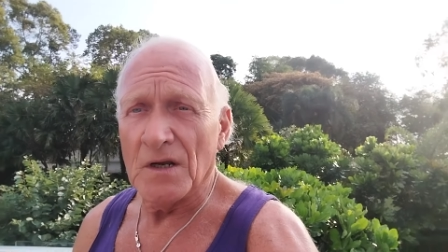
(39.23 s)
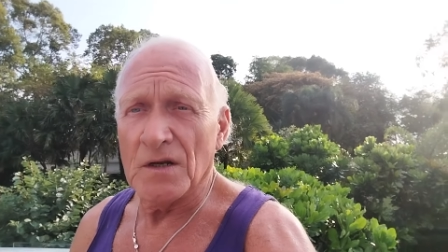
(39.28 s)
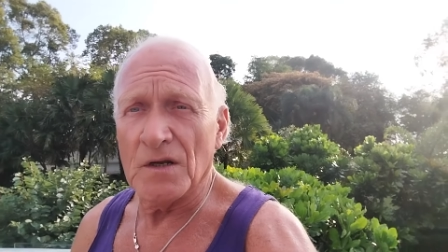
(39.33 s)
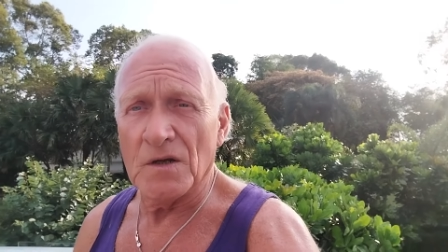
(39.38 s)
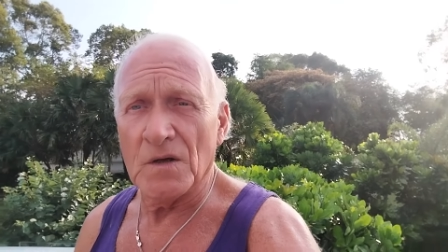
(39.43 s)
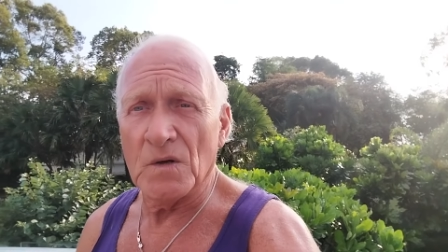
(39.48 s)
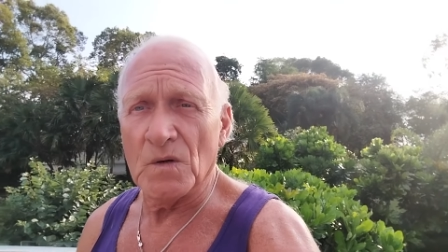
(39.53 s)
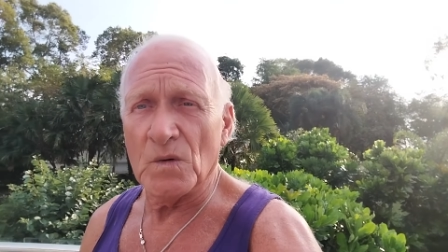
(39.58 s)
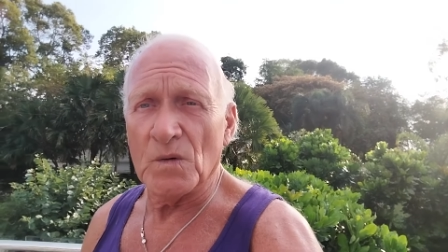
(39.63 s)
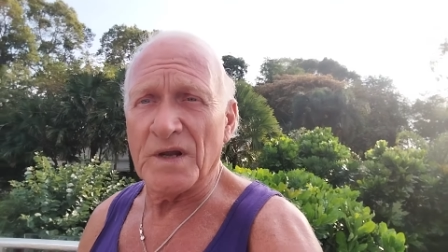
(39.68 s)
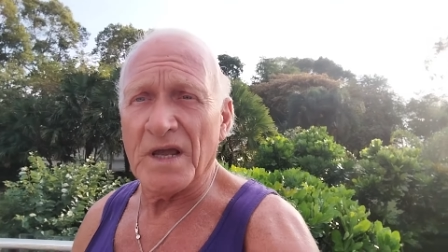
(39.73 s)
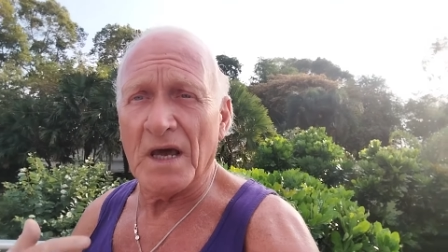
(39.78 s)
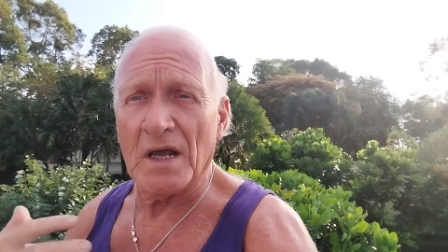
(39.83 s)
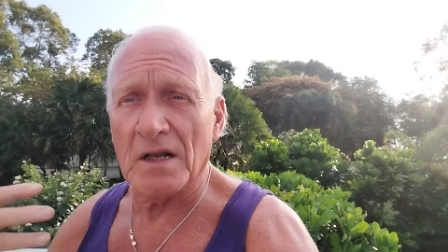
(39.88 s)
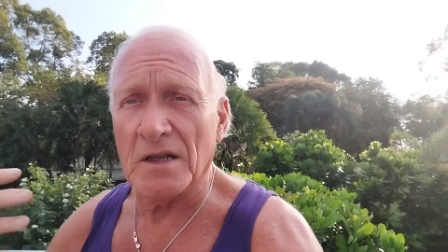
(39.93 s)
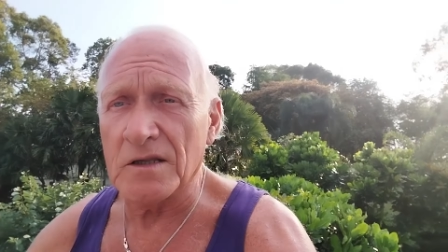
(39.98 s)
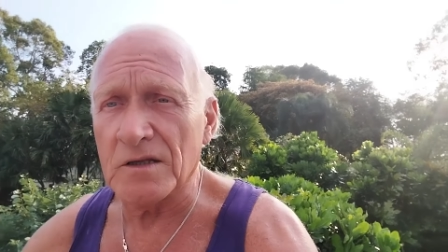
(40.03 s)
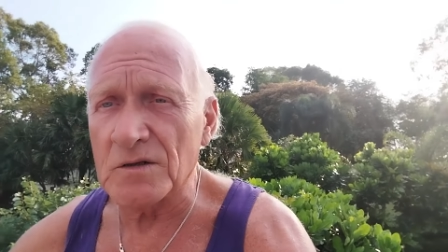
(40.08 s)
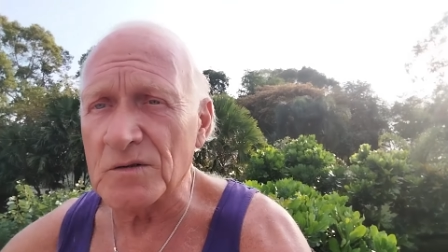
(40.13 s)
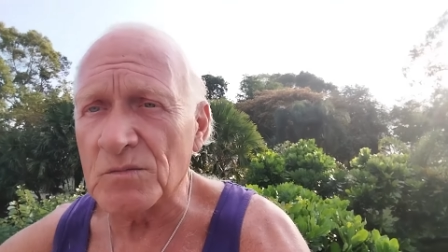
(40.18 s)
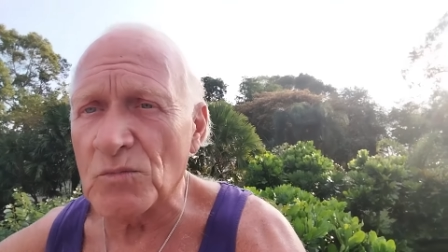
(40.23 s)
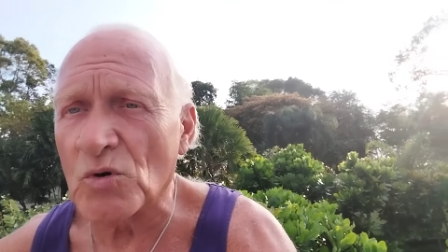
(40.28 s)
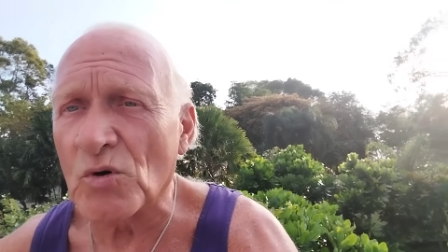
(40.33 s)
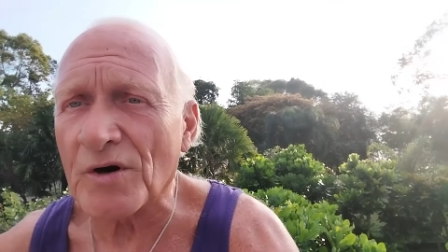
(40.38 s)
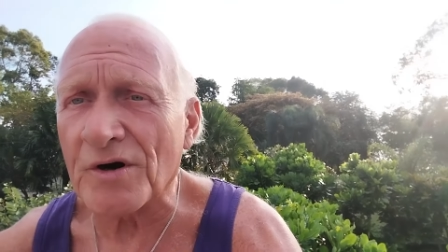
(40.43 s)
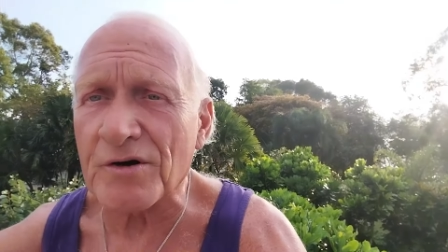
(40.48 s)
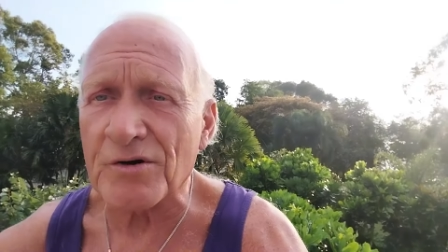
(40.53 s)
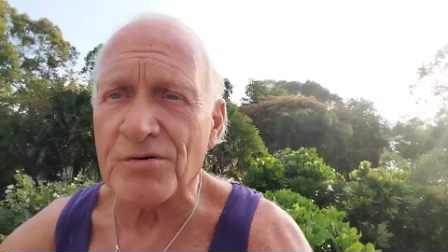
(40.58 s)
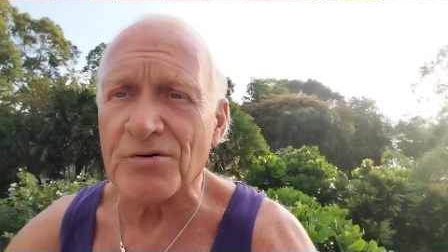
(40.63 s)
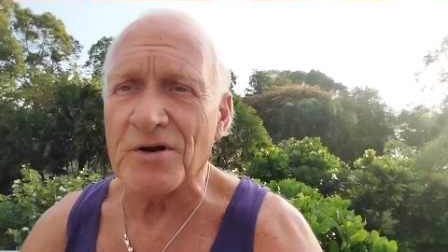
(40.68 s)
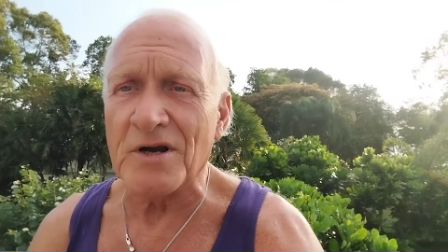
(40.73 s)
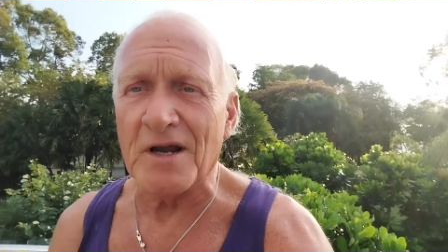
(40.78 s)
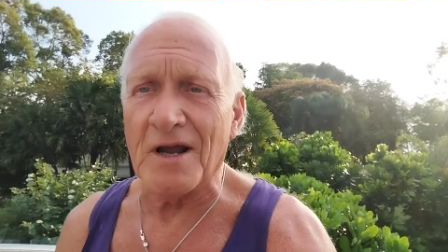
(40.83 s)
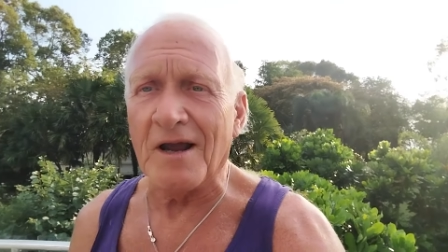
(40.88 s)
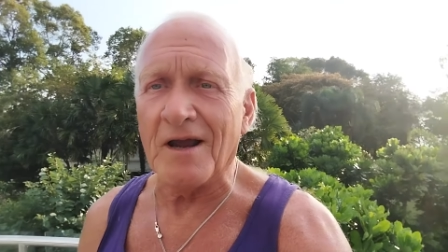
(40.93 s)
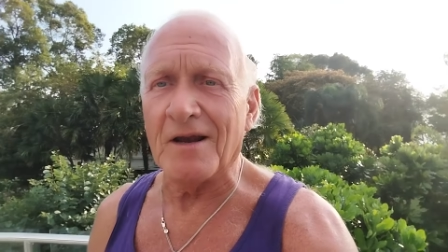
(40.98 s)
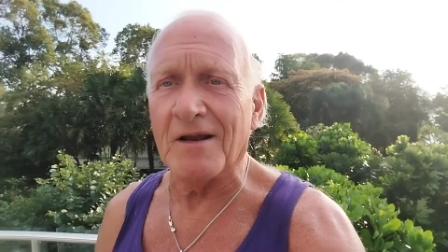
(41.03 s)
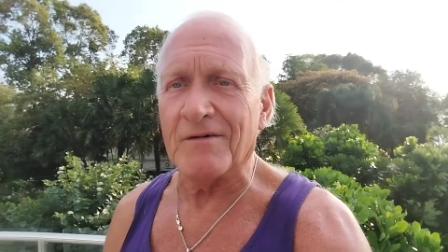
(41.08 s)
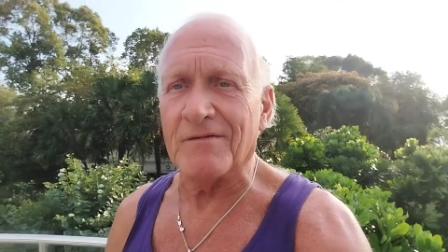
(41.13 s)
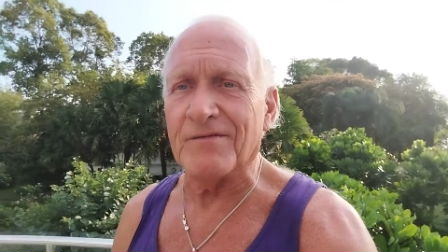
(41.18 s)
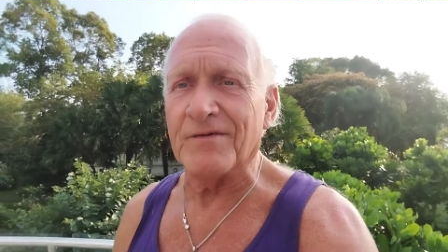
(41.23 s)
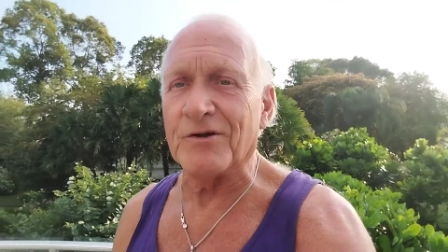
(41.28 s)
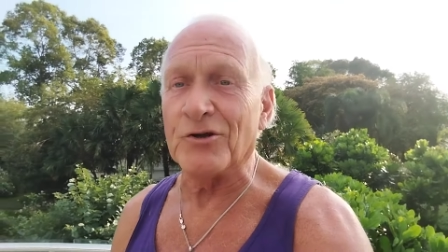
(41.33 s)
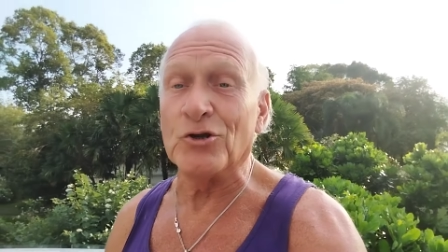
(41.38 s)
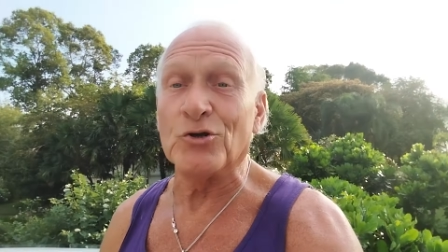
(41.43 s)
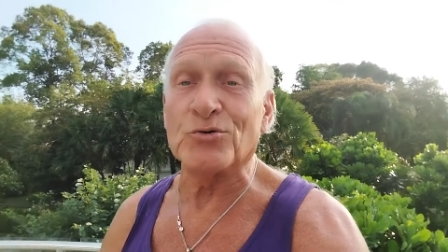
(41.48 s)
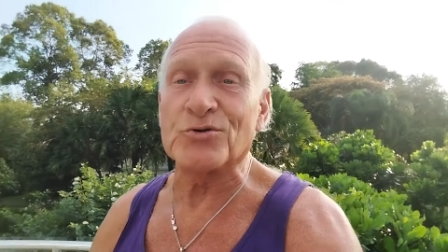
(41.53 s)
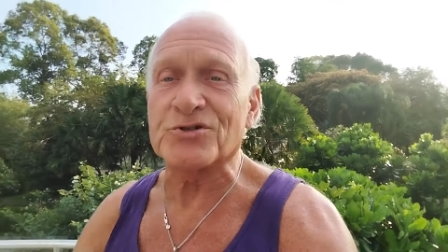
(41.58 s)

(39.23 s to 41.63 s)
You get a little more creative and you